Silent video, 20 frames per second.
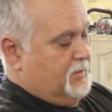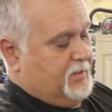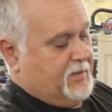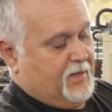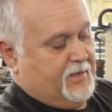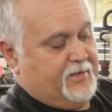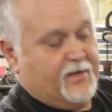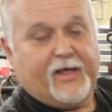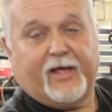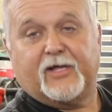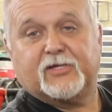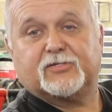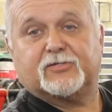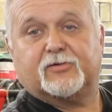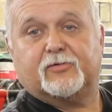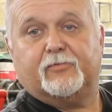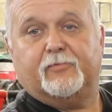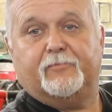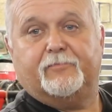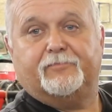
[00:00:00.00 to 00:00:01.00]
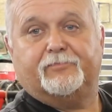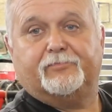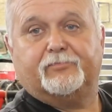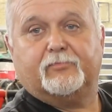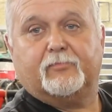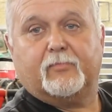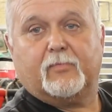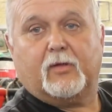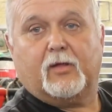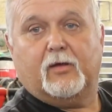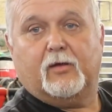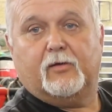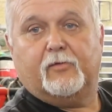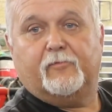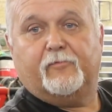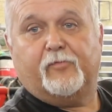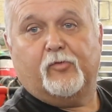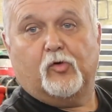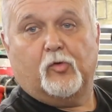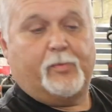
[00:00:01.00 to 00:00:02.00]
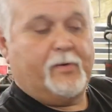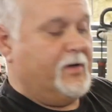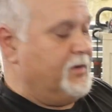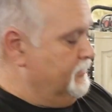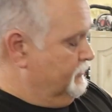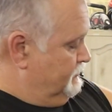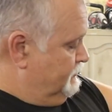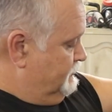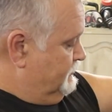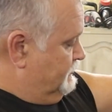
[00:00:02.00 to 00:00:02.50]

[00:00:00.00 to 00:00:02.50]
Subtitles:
got a nice fuel pump.